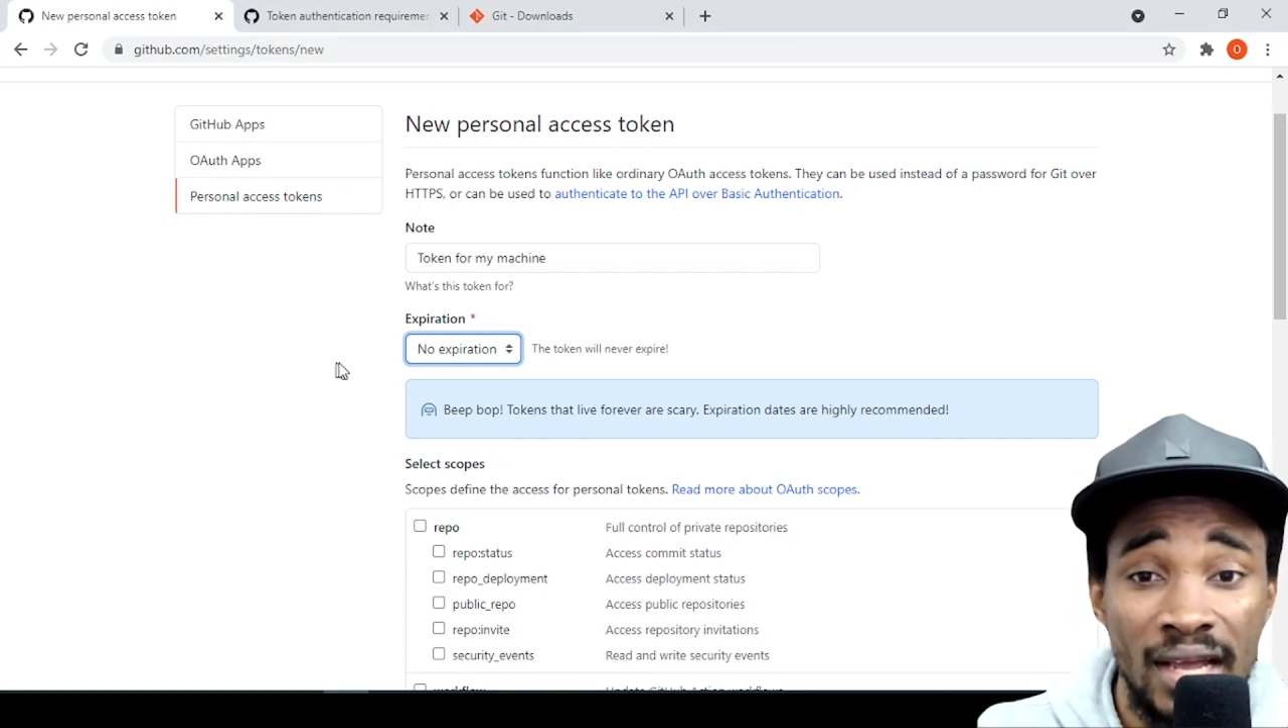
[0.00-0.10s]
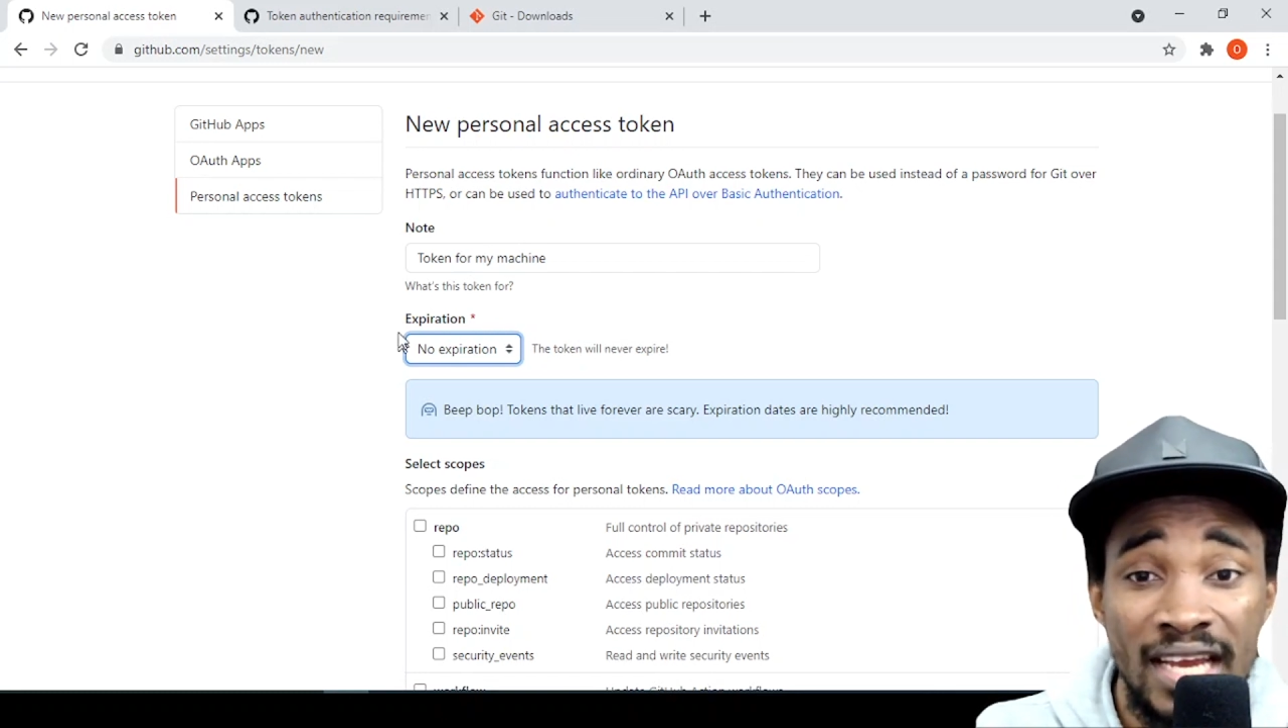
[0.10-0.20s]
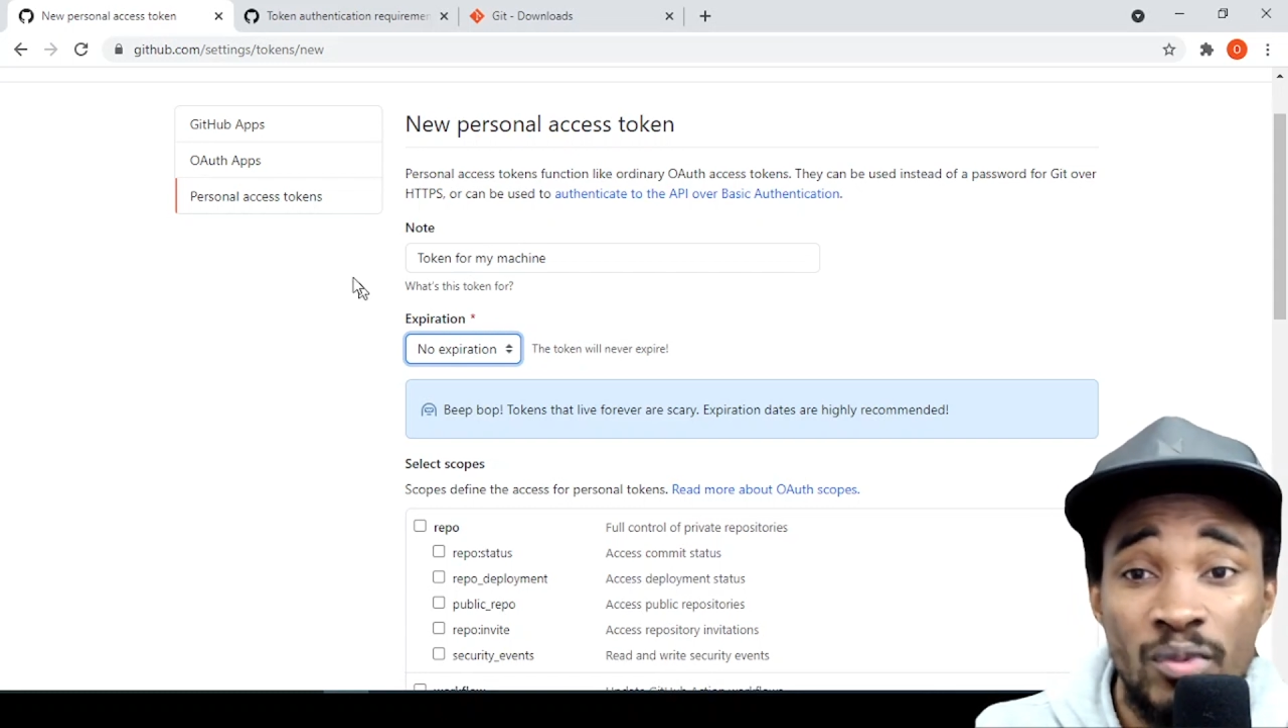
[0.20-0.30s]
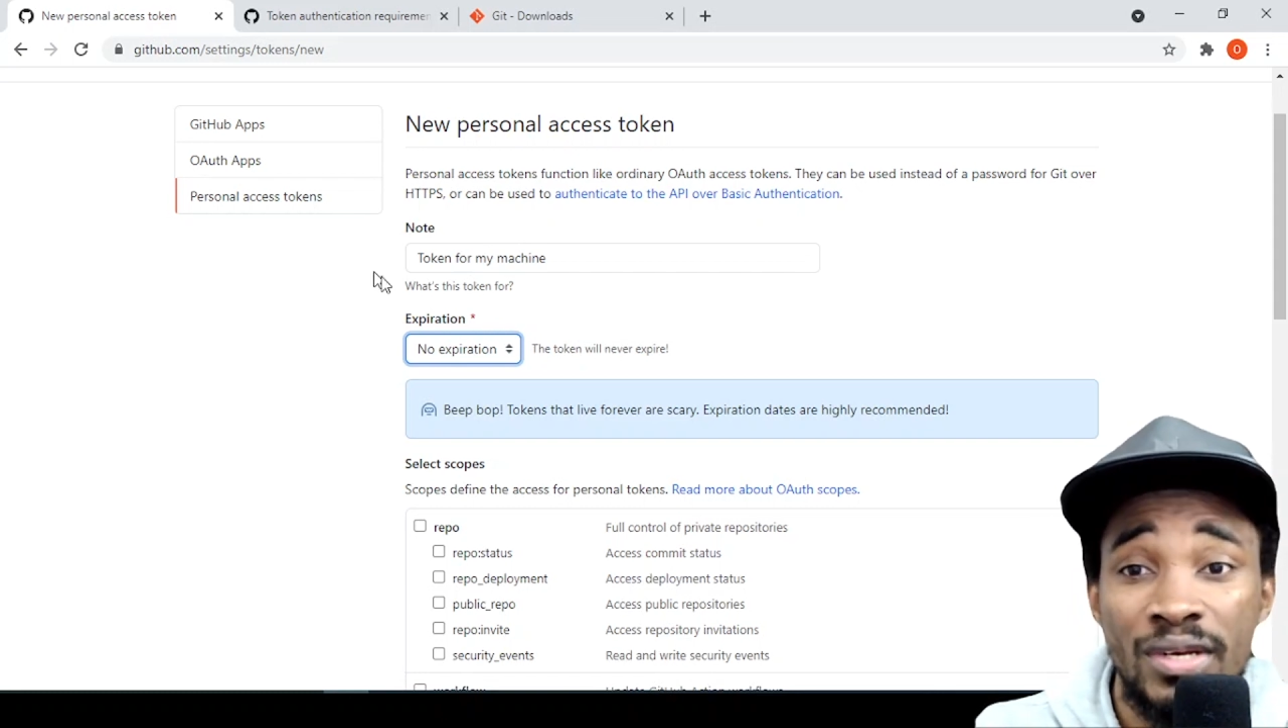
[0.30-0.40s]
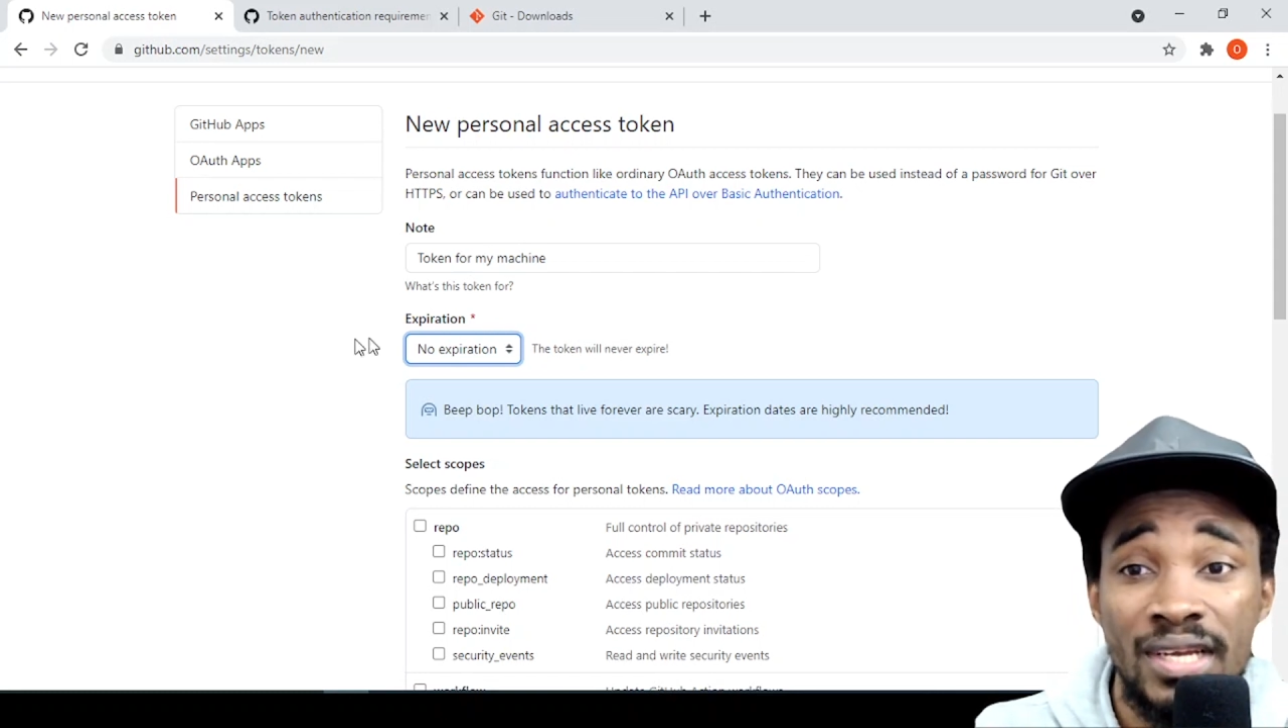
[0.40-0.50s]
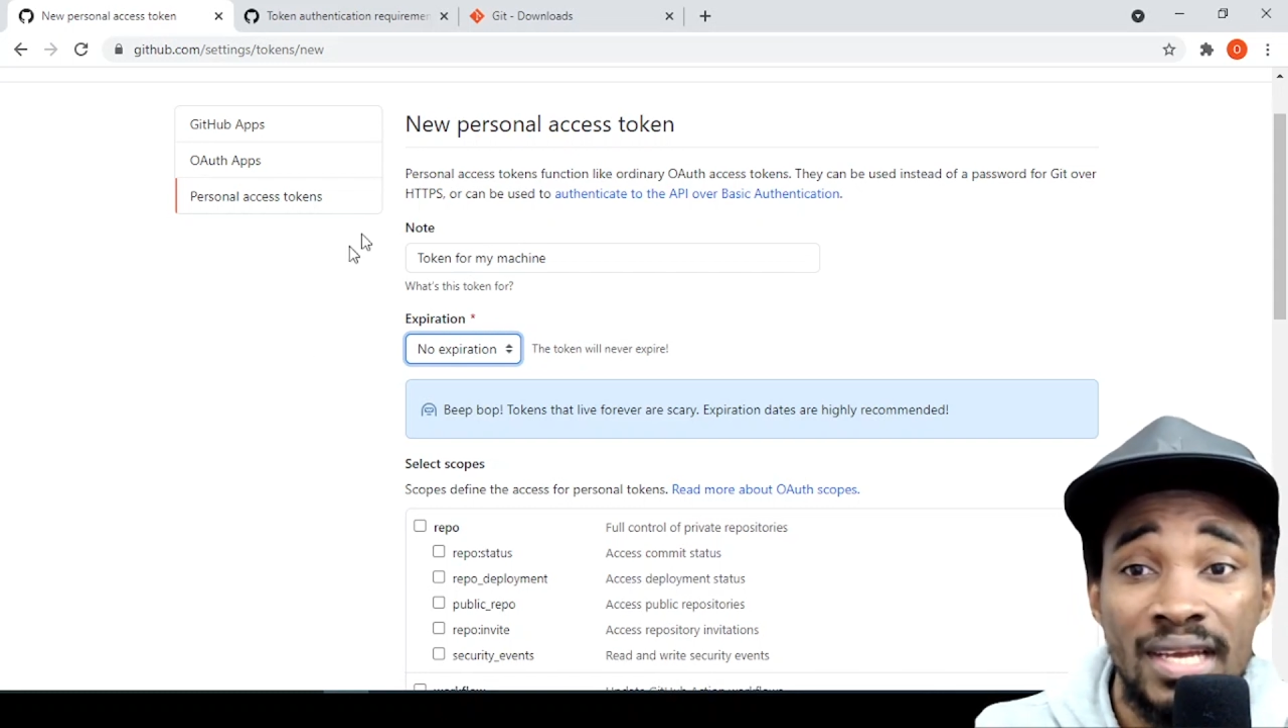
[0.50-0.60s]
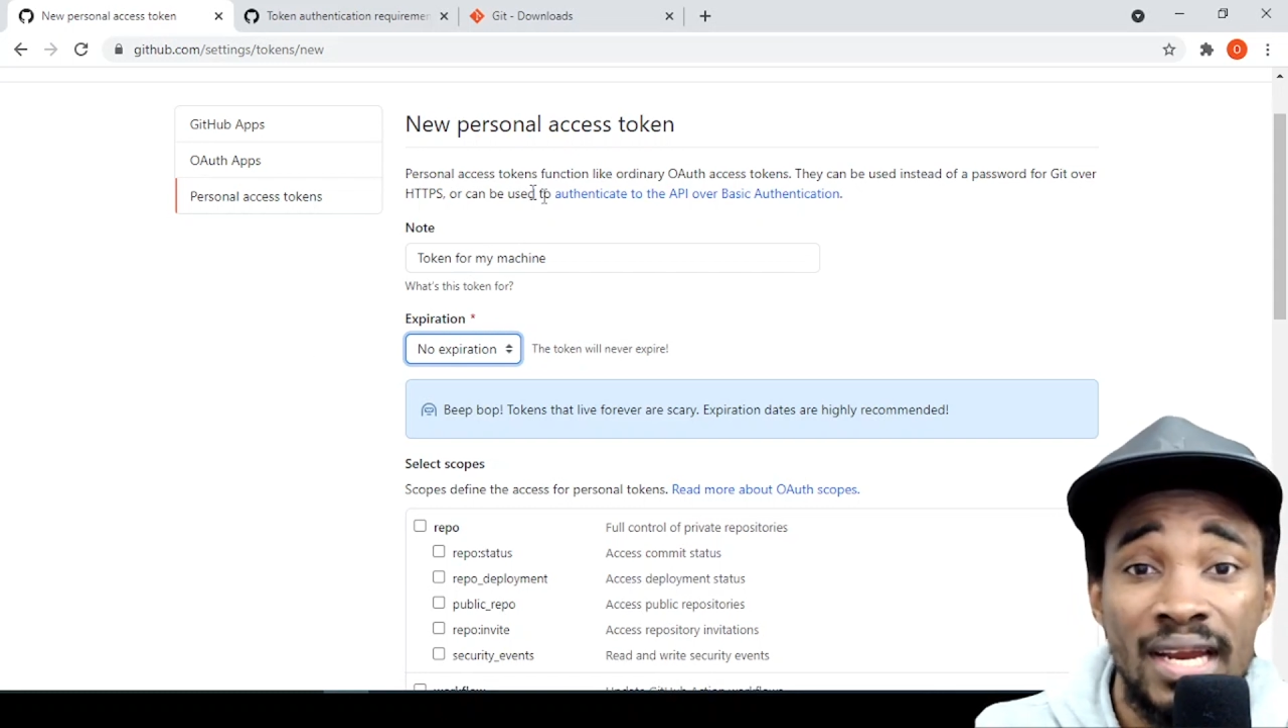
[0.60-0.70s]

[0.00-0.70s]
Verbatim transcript: anyone can